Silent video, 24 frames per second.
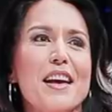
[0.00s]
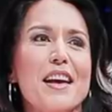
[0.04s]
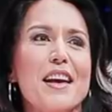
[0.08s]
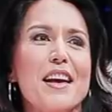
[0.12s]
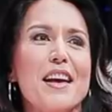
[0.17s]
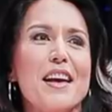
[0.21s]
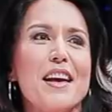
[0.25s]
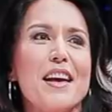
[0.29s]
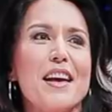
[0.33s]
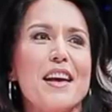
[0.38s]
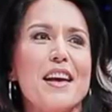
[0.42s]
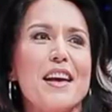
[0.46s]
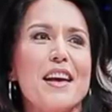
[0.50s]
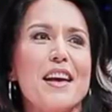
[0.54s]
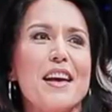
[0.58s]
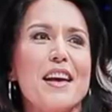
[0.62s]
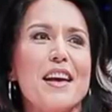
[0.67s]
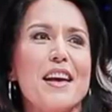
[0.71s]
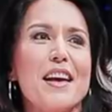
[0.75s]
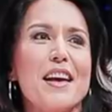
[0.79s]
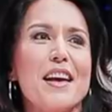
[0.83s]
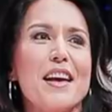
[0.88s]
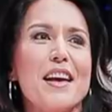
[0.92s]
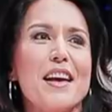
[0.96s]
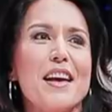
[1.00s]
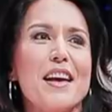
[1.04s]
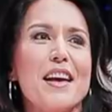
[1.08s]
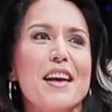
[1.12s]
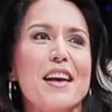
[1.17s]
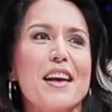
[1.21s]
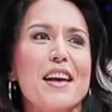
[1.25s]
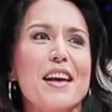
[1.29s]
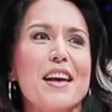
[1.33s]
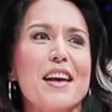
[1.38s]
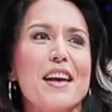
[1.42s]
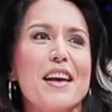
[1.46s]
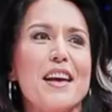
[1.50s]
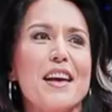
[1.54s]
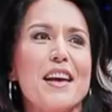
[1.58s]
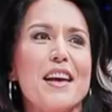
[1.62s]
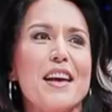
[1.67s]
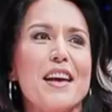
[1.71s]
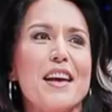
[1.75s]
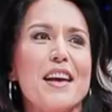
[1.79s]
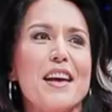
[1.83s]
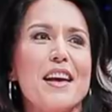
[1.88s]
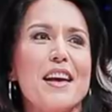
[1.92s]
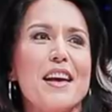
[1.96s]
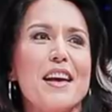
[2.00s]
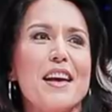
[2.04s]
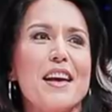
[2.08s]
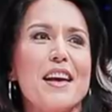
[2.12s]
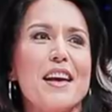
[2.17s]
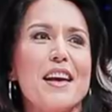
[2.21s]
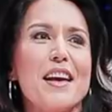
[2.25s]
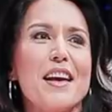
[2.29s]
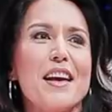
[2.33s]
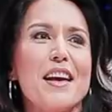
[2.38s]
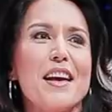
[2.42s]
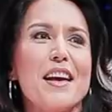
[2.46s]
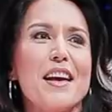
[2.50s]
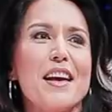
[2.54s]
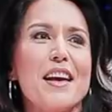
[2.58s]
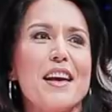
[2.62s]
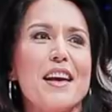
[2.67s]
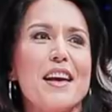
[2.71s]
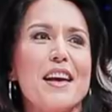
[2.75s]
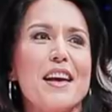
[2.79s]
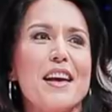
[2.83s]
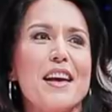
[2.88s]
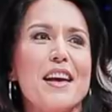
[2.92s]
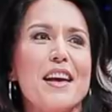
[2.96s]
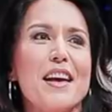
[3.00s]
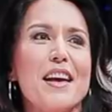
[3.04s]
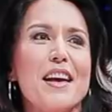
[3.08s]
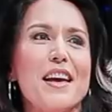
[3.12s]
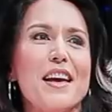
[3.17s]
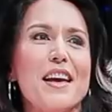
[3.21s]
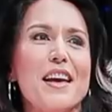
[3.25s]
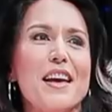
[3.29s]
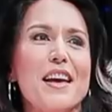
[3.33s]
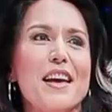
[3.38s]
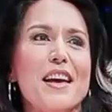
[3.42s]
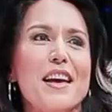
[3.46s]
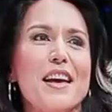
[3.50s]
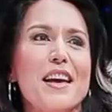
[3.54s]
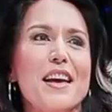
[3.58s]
(silent)